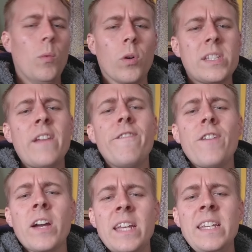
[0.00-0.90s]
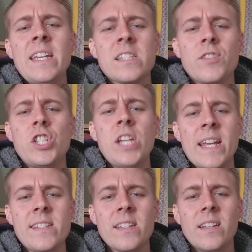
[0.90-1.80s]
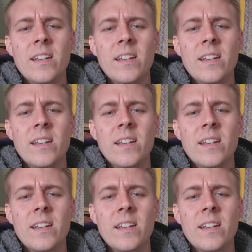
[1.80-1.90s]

What ten fucking years of shit?